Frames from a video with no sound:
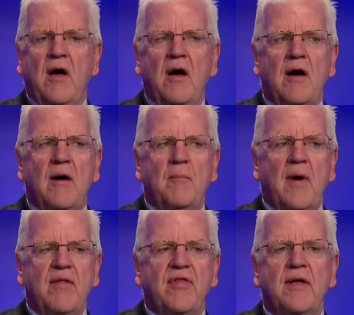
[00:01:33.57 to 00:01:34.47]

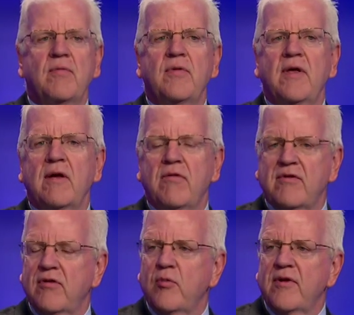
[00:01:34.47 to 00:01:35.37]
I think the
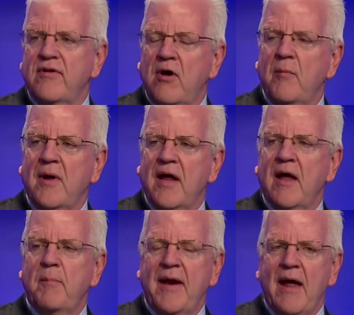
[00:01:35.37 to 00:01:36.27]
constituents know me, and
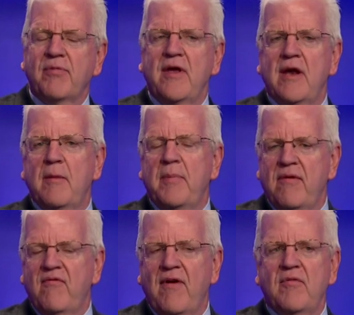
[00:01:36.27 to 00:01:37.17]
I've been out there and I've
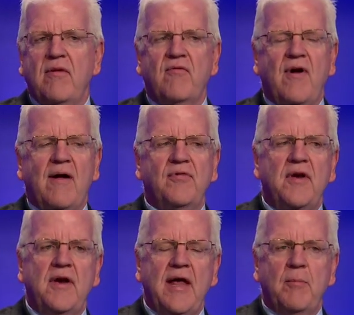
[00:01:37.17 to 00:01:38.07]
been very involved in
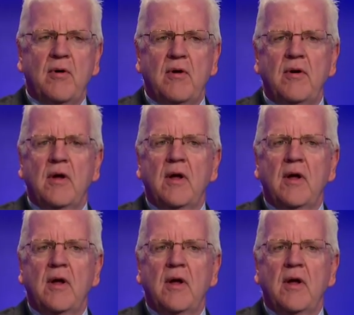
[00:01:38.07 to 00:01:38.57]
the neighborhood.